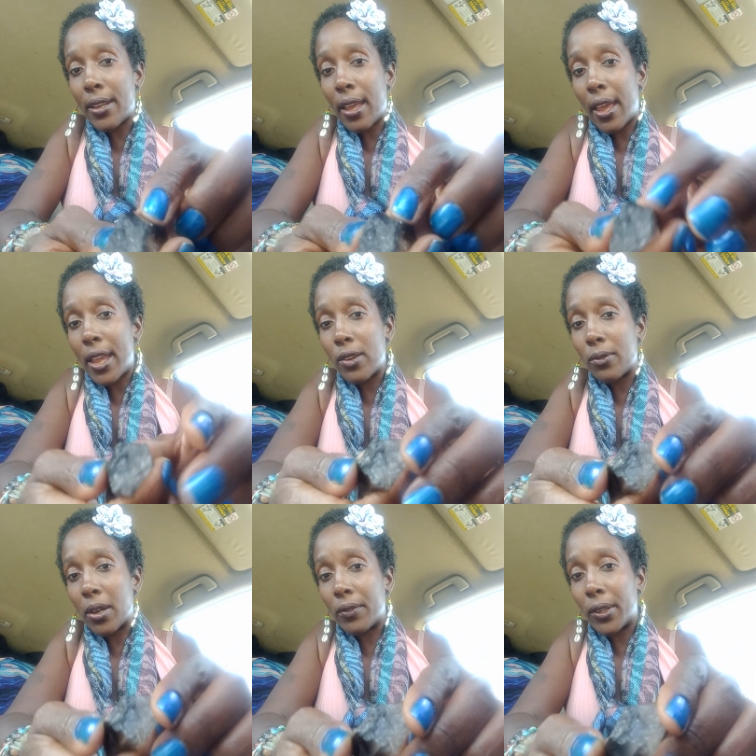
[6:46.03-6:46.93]
in the
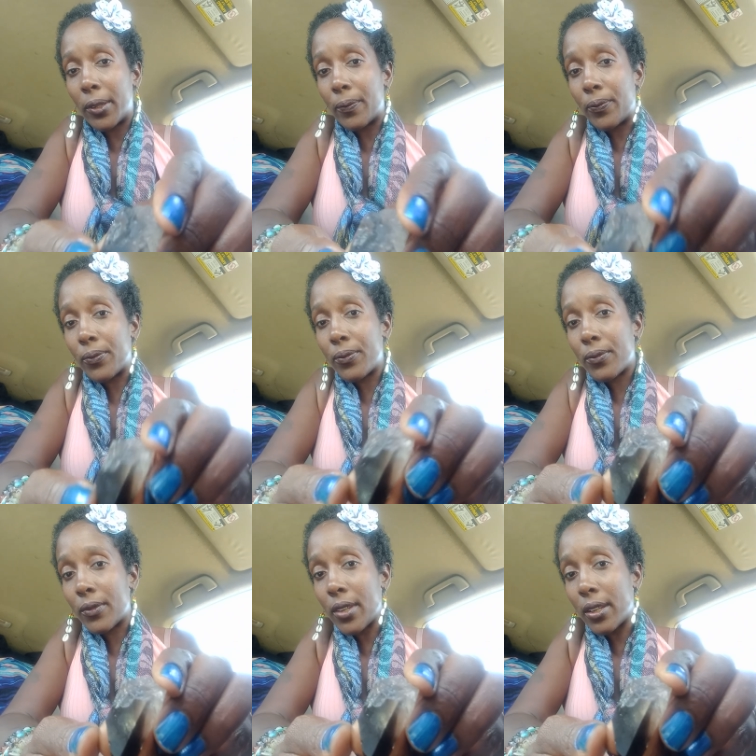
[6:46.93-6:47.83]
angle of it.
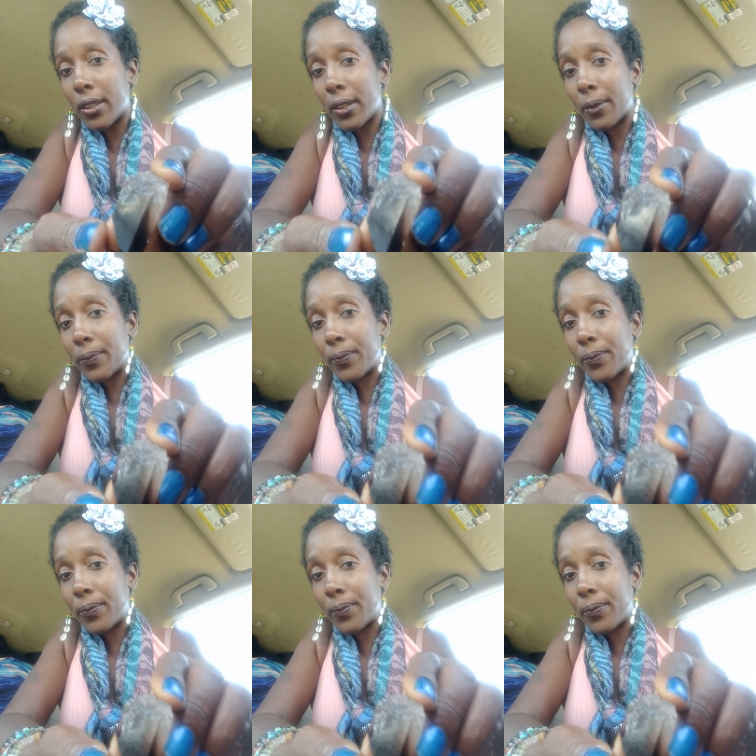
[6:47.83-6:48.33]
Look at that.